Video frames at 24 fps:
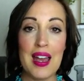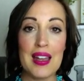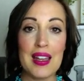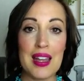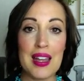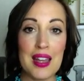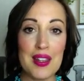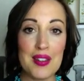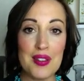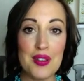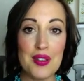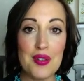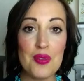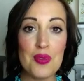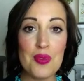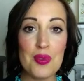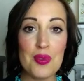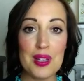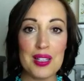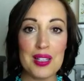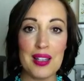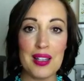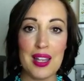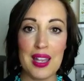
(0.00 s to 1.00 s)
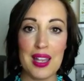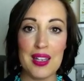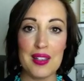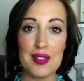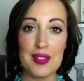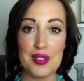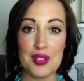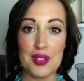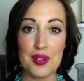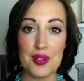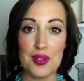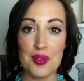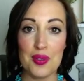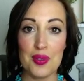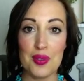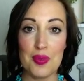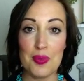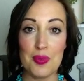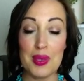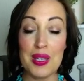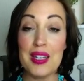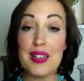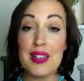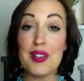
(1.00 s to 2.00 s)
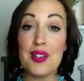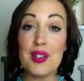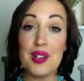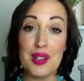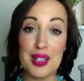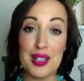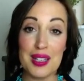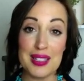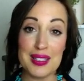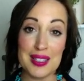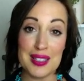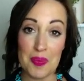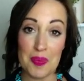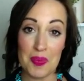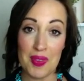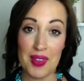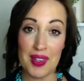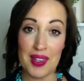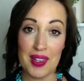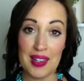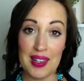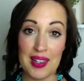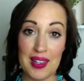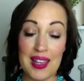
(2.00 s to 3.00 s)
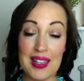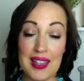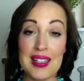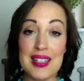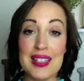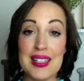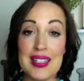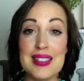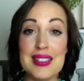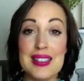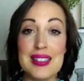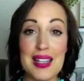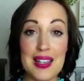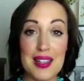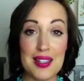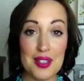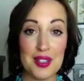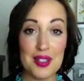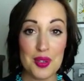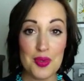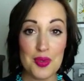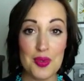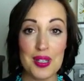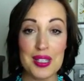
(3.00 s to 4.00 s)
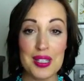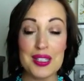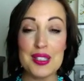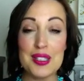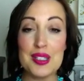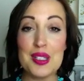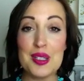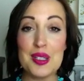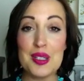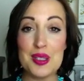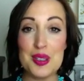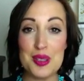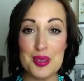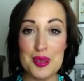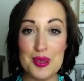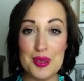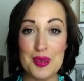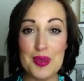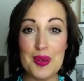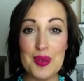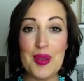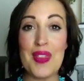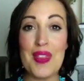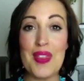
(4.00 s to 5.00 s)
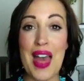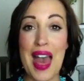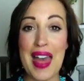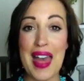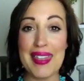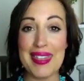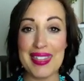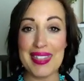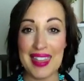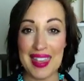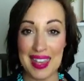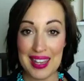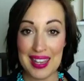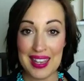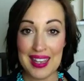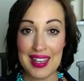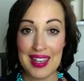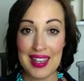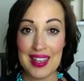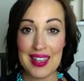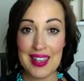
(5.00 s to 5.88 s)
Can you relate to being good at something and continuing to do that thing